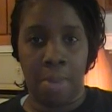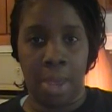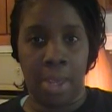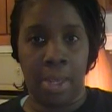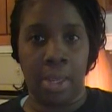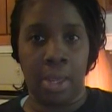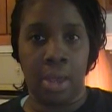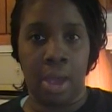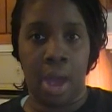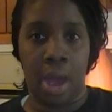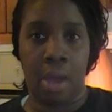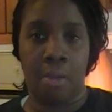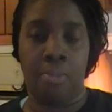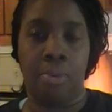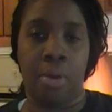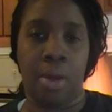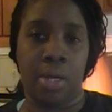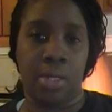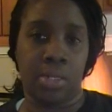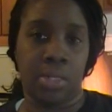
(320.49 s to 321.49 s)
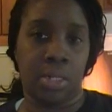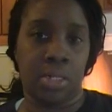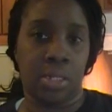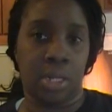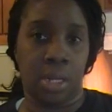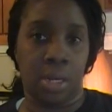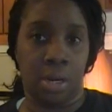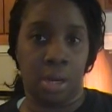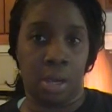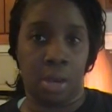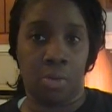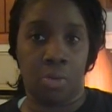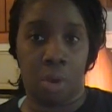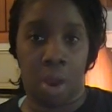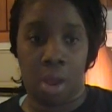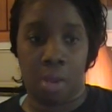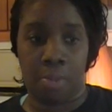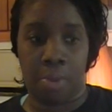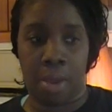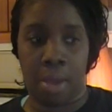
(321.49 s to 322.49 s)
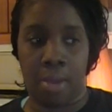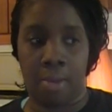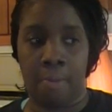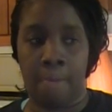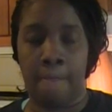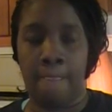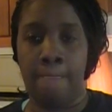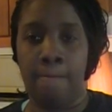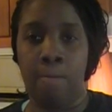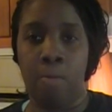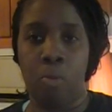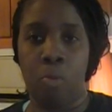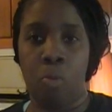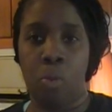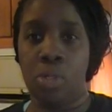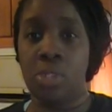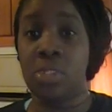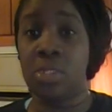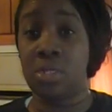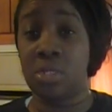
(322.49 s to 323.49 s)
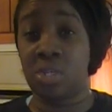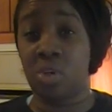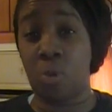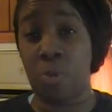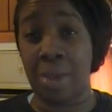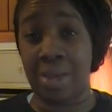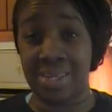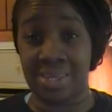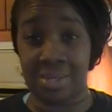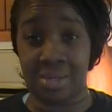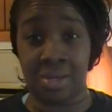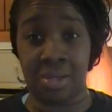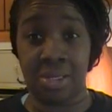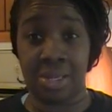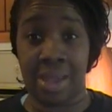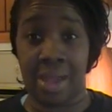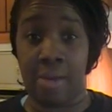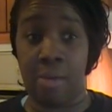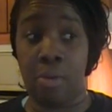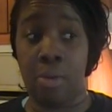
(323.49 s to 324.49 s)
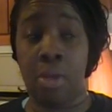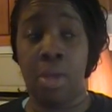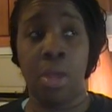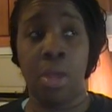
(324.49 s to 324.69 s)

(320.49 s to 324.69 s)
making hot process in a crock pot, once the soap has cooked out,